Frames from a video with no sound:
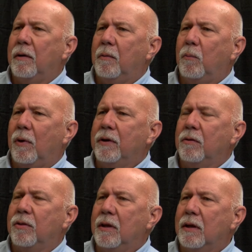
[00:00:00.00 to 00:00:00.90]
what do
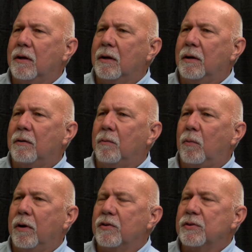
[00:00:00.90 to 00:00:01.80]
you think,
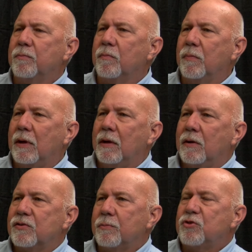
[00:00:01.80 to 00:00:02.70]
what are some
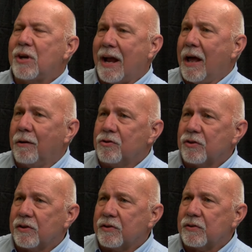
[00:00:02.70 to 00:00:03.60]

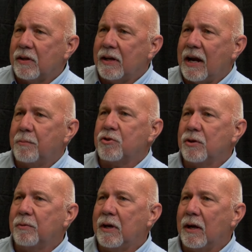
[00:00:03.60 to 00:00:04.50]
challenges in
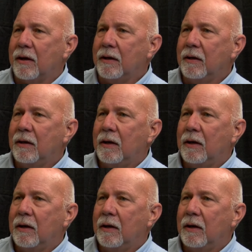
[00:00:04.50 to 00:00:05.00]
Habersham County,